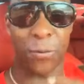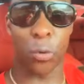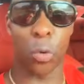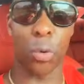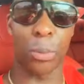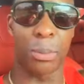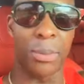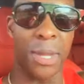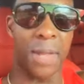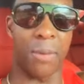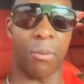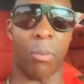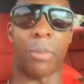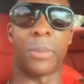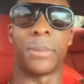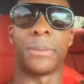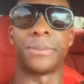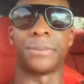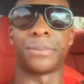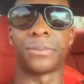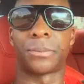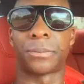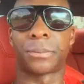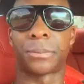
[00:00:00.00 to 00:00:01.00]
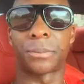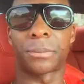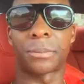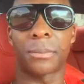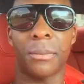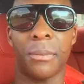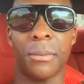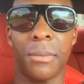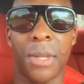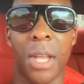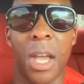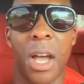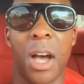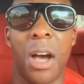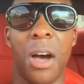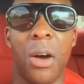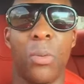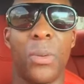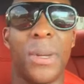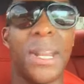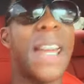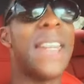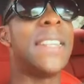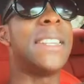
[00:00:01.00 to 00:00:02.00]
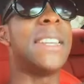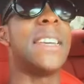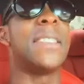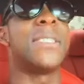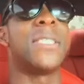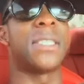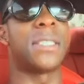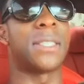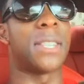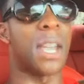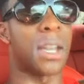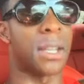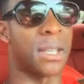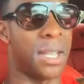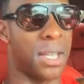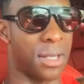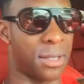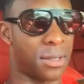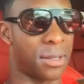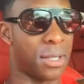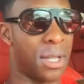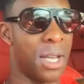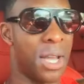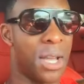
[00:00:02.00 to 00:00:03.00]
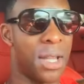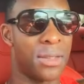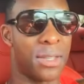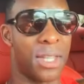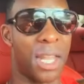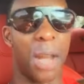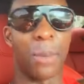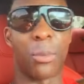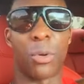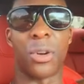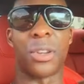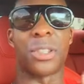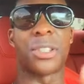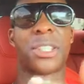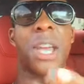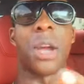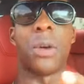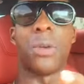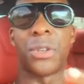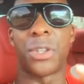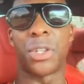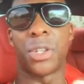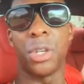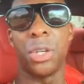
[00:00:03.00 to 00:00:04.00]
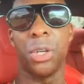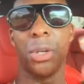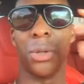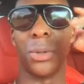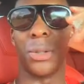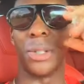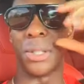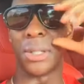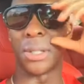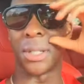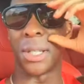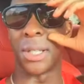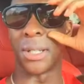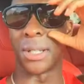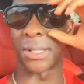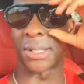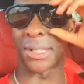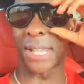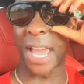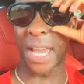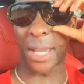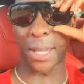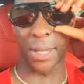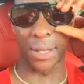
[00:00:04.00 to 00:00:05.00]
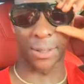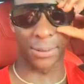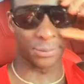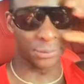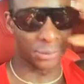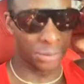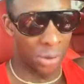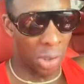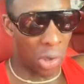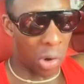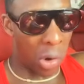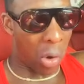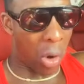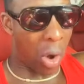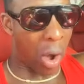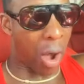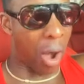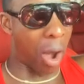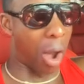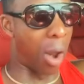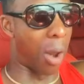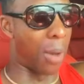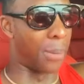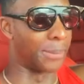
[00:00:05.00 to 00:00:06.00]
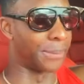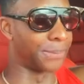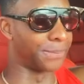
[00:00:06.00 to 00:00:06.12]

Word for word: for me? When I did these techniques that I'm going to share with you in a second, I